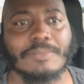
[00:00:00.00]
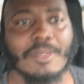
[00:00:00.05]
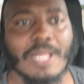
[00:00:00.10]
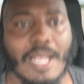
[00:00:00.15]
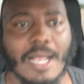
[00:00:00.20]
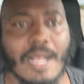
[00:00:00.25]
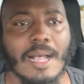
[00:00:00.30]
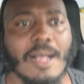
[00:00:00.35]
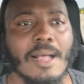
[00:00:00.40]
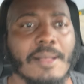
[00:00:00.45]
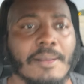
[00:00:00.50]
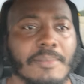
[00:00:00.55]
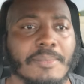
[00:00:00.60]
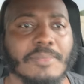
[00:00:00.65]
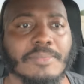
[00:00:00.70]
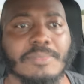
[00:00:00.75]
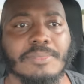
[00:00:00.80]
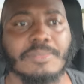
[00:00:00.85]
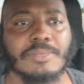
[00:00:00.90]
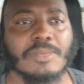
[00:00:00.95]

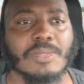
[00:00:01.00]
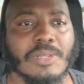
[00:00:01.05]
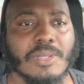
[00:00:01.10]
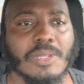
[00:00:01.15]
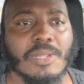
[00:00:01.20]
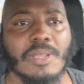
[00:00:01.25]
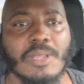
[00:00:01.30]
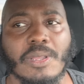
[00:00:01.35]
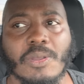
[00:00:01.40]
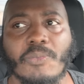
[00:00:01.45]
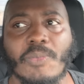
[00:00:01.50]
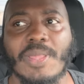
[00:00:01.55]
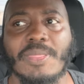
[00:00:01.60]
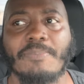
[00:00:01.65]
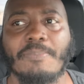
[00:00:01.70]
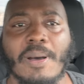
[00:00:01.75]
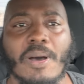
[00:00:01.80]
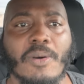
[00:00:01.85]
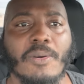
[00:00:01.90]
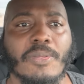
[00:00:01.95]
uh,
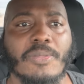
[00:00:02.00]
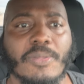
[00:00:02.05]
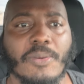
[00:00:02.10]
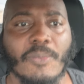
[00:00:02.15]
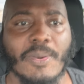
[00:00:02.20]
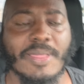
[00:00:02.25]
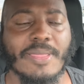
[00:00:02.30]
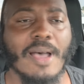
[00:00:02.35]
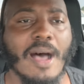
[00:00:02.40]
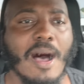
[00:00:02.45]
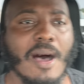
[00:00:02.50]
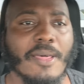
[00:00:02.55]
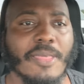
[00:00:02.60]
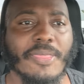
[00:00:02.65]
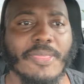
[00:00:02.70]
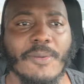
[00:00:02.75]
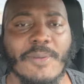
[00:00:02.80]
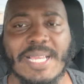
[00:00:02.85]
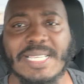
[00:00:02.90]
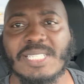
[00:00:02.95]
with both with all
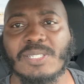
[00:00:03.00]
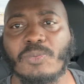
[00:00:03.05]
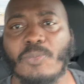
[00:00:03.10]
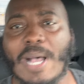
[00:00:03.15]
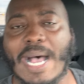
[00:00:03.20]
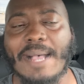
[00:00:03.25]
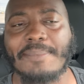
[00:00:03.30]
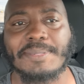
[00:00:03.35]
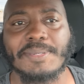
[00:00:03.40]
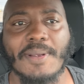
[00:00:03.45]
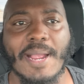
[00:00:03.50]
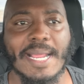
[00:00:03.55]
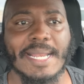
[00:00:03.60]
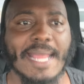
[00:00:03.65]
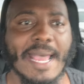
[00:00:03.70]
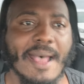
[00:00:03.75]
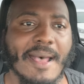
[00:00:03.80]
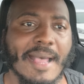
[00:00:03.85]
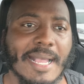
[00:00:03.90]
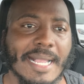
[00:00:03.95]
three swaps right
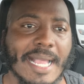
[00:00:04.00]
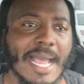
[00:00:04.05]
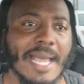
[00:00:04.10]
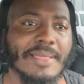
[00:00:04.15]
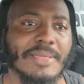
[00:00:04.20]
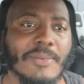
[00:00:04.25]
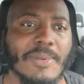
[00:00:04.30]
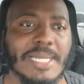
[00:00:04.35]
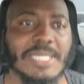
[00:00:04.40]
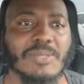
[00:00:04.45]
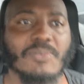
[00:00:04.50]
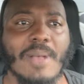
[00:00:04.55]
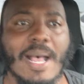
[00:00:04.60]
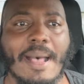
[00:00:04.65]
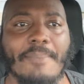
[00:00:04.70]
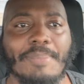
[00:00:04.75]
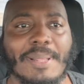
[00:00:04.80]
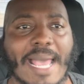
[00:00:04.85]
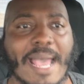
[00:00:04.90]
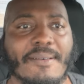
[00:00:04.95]
now. I got three
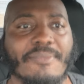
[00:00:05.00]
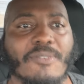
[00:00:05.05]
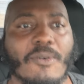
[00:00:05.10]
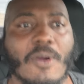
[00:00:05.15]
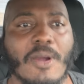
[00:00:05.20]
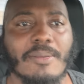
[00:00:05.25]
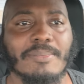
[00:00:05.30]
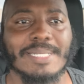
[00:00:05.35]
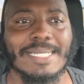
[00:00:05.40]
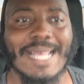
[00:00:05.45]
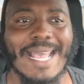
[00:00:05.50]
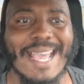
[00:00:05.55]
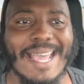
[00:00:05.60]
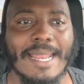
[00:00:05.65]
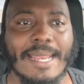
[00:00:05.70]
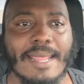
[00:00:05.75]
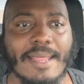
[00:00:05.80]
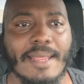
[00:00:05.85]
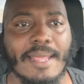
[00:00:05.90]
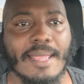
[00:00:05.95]
swap platforms that
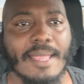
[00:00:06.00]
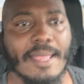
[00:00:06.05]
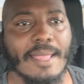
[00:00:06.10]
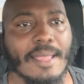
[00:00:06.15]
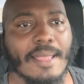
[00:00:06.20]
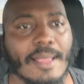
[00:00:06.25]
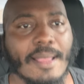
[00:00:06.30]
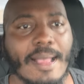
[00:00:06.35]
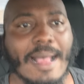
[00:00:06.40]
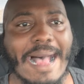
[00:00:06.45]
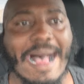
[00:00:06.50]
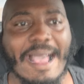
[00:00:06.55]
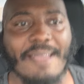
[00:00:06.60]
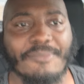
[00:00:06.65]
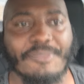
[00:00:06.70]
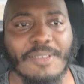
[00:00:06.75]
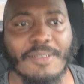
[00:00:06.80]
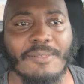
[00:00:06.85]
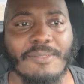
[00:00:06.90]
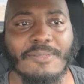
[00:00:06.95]
I
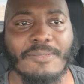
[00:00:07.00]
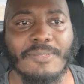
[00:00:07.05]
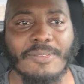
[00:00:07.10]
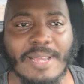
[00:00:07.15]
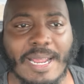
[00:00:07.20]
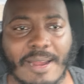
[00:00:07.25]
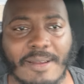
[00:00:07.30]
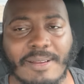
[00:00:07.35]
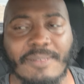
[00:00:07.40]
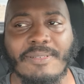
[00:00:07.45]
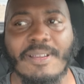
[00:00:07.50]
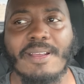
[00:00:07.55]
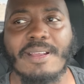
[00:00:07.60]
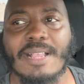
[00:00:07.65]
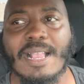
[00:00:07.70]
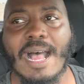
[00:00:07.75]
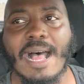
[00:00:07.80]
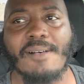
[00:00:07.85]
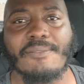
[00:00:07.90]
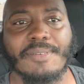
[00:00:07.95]
feel very very
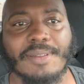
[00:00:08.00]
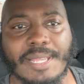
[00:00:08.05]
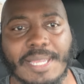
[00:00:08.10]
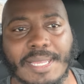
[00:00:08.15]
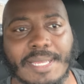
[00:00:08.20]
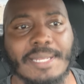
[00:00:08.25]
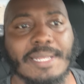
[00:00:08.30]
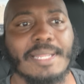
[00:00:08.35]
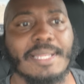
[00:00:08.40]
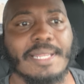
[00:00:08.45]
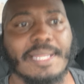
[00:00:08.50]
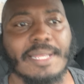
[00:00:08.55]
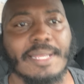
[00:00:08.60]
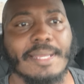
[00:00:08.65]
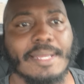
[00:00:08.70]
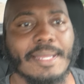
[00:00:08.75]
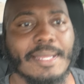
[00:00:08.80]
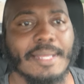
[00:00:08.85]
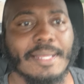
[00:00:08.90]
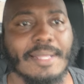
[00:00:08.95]
confident
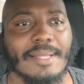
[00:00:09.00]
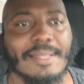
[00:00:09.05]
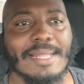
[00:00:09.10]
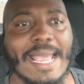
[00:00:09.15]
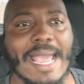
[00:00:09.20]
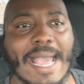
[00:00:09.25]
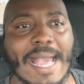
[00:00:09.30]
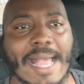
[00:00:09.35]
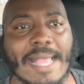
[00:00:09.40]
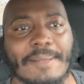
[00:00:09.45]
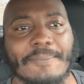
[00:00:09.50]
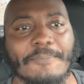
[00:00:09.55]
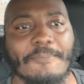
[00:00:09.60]
that